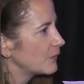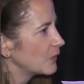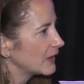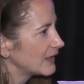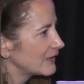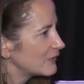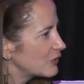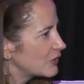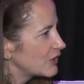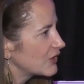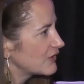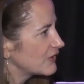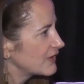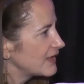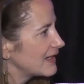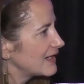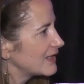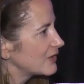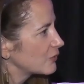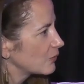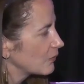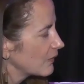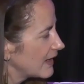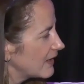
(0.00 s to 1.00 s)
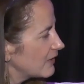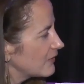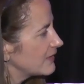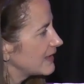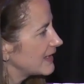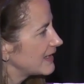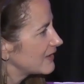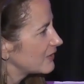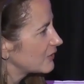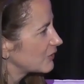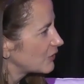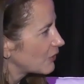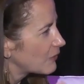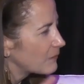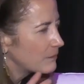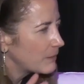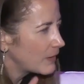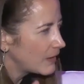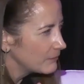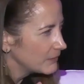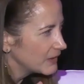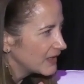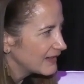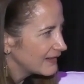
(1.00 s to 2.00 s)
It's just that it's rare that it's so
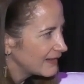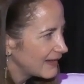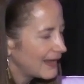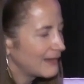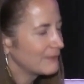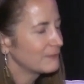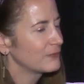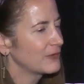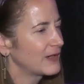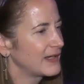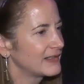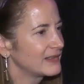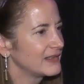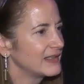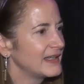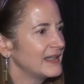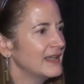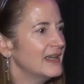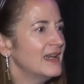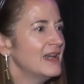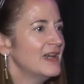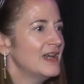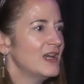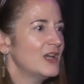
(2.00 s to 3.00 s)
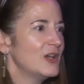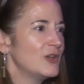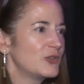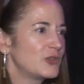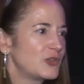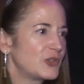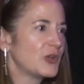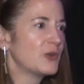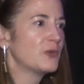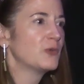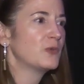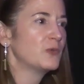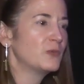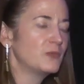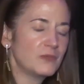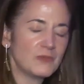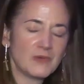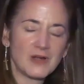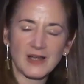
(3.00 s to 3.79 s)
public and, frankly, so